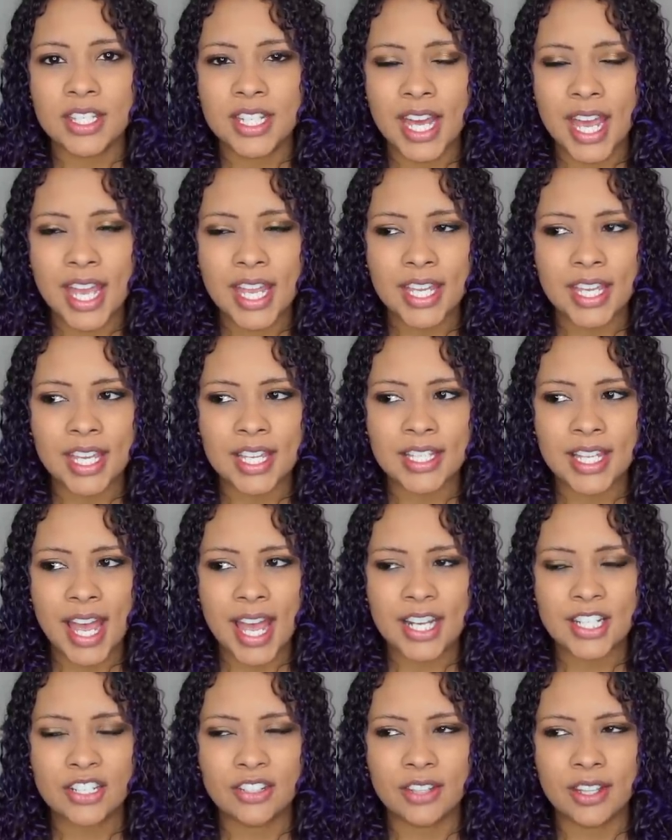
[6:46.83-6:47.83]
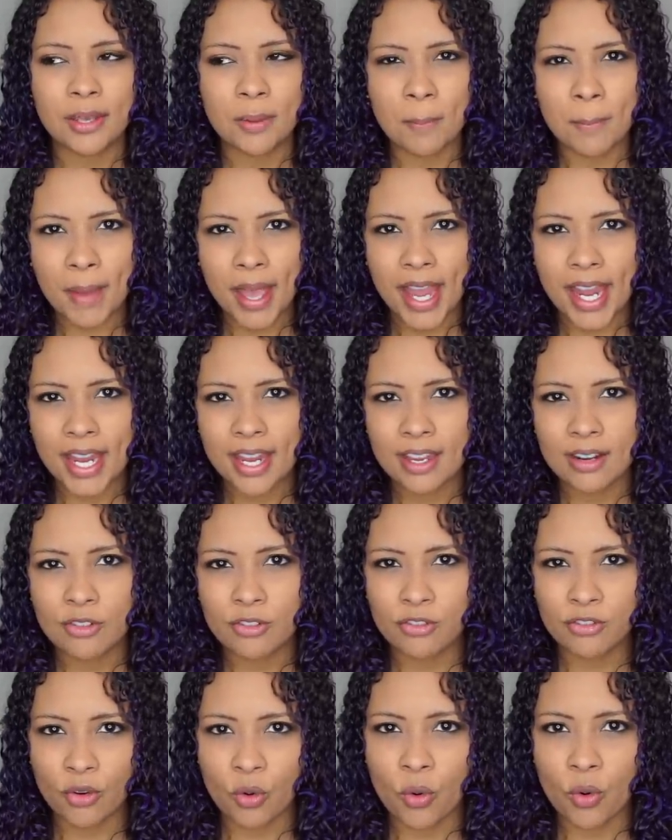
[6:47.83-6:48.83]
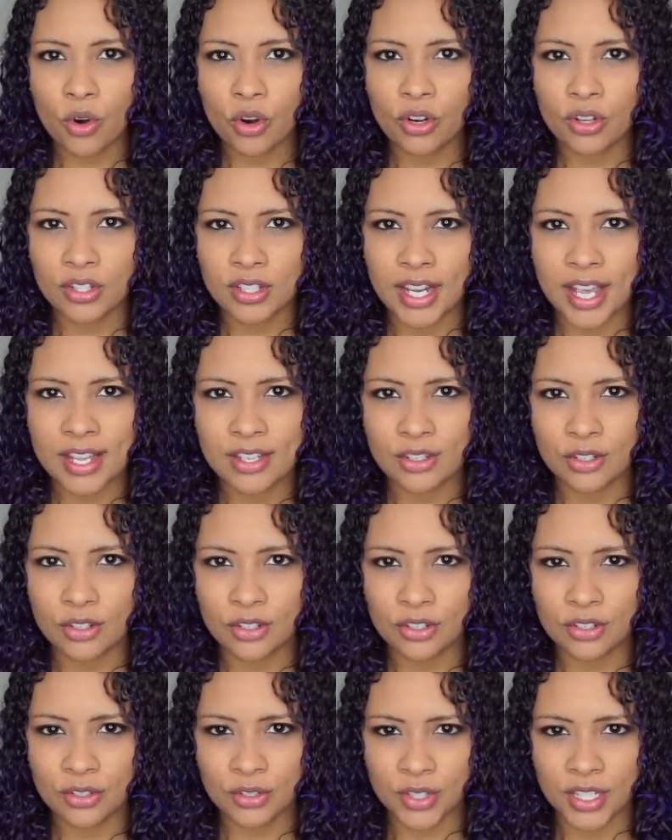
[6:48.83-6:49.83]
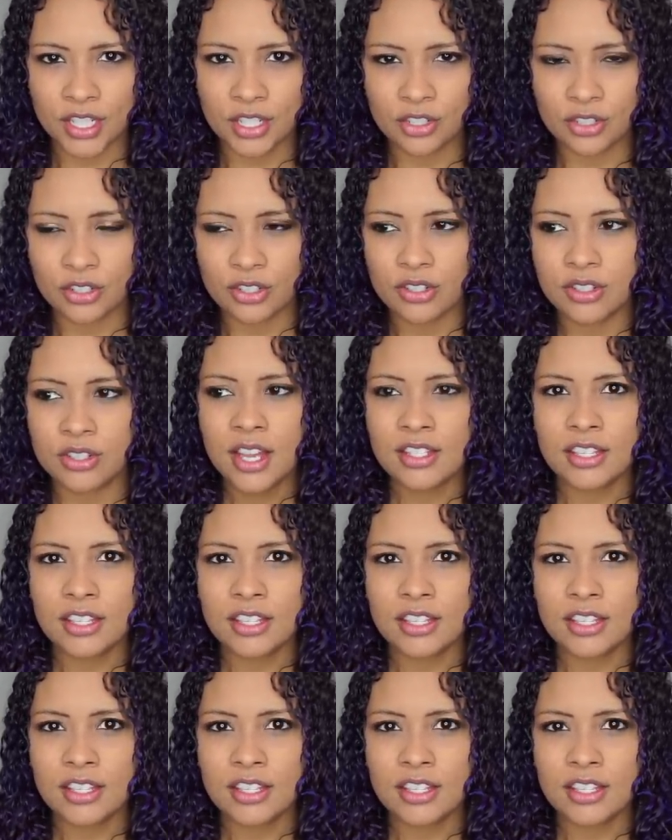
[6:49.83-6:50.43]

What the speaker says: tank is actually made for desert creatures.